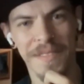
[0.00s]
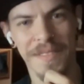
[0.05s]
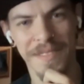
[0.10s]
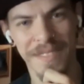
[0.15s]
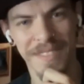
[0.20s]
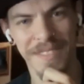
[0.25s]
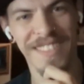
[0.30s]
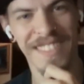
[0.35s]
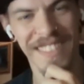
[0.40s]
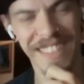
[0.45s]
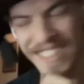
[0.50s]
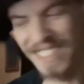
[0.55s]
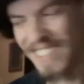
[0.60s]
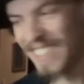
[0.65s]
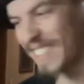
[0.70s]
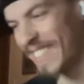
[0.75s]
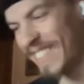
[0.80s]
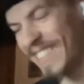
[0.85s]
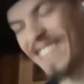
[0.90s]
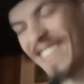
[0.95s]
oh
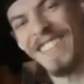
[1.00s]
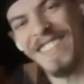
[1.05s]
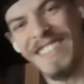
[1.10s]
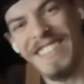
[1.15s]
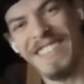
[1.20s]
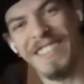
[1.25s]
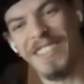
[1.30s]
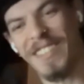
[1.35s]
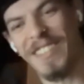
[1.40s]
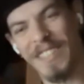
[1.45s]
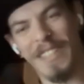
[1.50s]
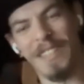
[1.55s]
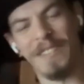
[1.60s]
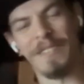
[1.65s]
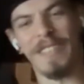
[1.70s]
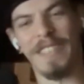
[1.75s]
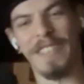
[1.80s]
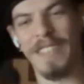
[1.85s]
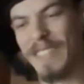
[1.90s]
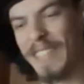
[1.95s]
yeah, dude, I
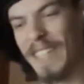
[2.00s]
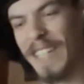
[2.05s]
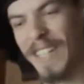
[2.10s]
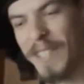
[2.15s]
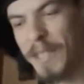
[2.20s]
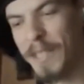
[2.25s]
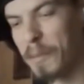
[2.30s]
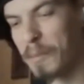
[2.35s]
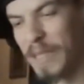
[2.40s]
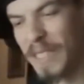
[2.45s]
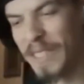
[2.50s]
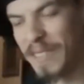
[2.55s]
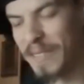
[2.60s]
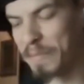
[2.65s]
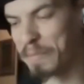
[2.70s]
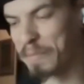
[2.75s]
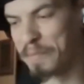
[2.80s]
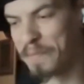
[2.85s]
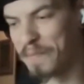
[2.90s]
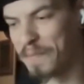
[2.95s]
love it. Yeah, I
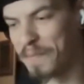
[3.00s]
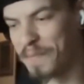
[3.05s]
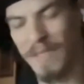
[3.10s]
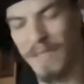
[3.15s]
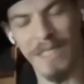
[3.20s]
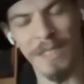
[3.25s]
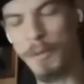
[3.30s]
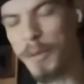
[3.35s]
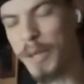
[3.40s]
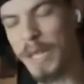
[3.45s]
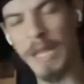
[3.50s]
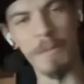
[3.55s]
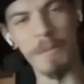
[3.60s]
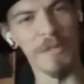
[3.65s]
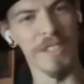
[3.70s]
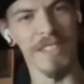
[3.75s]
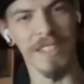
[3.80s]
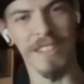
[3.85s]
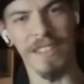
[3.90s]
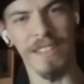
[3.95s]
mean that's what
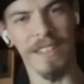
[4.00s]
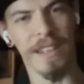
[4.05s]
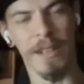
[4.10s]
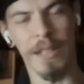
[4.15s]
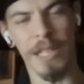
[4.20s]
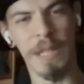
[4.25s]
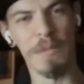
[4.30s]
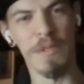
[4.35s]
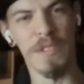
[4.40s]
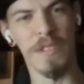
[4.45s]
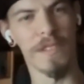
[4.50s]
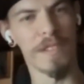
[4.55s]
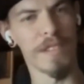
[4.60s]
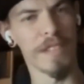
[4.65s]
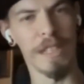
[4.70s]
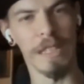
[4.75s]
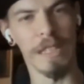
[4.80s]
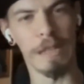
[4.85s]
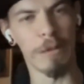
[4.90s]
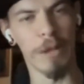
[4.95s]
keeps it, keeps the
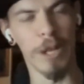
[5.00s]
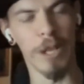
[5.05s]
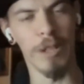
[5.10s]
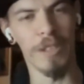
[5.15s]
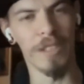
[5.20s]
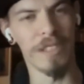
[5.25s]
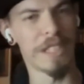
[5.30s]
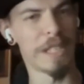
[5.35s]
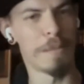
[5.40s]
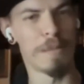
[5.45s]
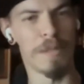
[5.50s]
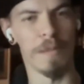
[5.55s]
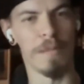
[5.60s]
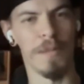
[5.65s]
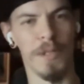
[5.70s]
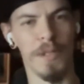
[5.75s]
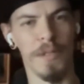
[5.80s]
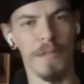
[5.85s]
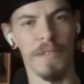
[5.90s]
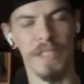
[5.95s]
scene growing, keeps
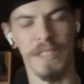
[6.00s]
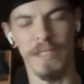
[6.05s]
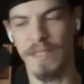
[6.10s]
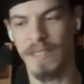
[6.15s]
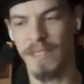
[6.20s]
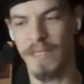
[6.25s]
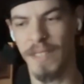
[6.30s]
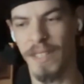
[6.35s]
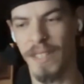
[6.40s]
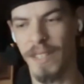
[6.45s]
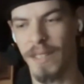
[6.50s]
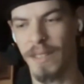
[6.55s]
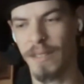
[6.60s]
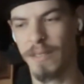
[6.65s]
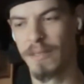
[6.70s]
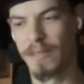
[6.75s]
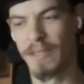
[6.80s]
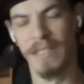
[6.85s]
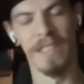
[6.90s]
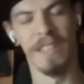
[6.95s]
it moving.
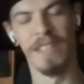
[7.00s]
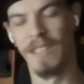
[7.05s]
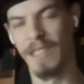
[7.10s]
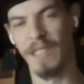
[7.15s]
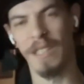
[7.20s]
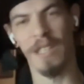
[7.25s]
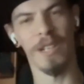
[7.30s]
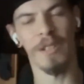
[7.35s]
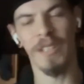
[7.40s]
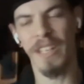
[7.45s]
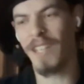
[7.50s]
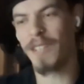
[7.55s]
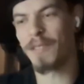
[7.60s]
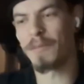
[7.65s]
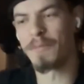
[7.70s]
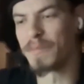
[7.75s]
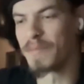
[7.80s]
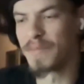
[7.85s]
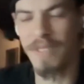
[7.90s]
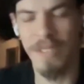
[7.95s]
So,
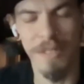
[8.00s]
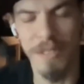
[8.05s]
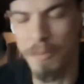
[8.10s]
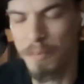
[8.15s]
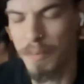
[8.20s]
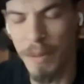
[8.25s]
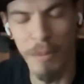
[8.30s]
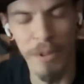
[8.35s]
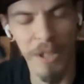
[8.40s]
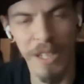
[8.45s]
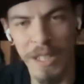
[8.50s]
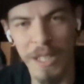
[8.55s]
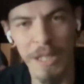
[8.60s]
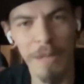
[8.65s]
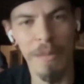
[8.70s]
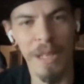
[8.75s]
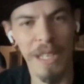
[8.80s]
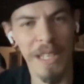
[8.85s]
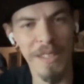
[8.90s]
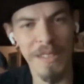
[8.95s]
yeah, people got to
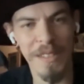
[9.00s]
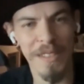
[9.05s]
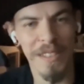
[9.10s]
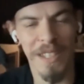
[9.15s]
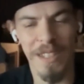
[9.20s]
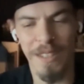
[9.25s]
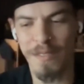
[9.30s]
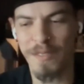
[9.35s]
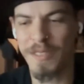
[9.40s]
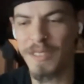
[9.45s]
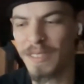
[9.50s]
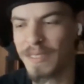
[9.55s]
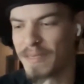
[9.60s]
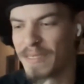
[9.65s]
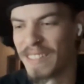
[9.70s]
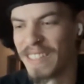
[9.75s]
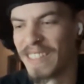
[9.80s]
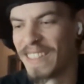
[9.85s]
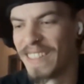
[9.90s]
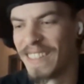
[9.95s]
keep making stuff,
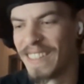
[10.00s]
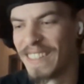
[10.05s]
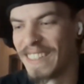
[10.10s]
and